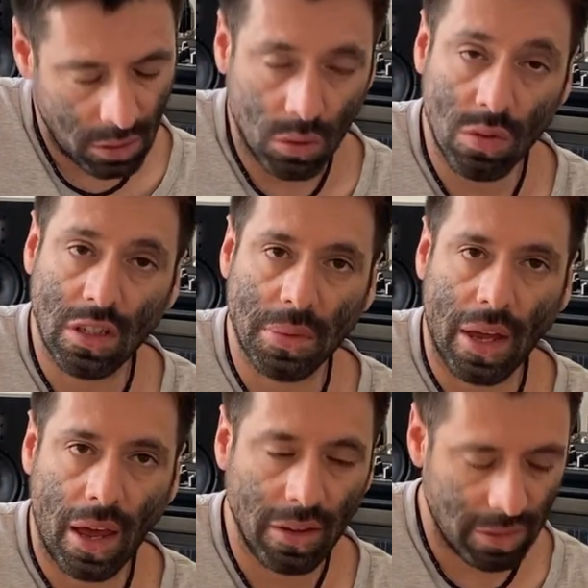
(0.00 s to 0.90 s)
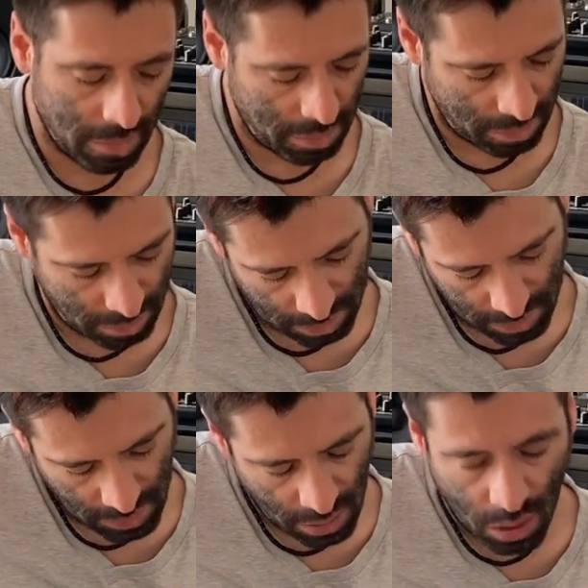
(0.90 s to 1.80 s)
2 steps ahead,
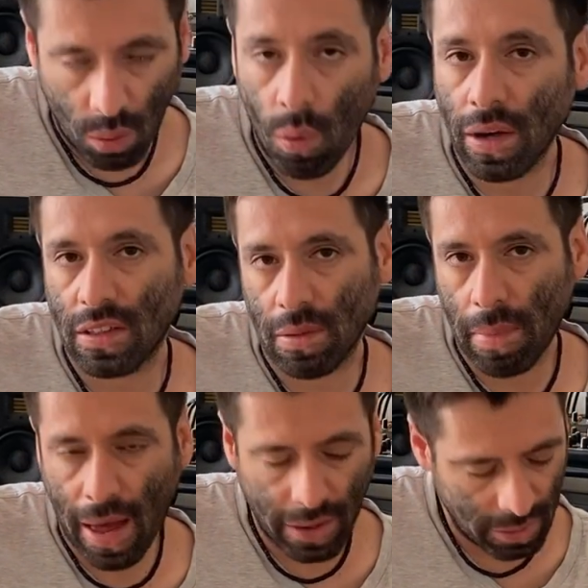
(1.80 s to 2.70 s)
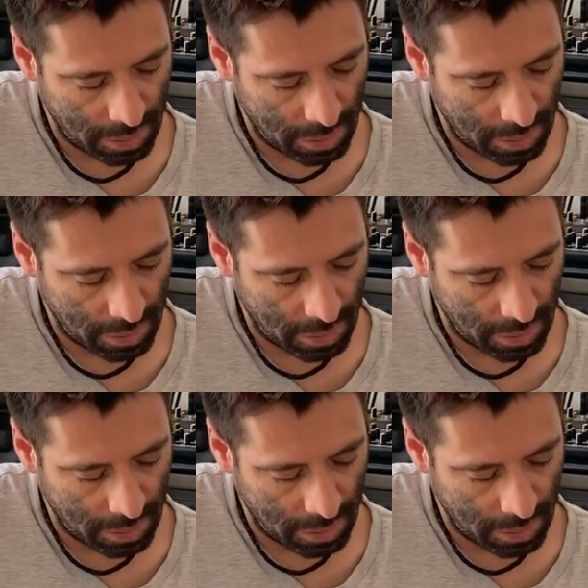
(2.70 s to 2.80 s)
1 step back.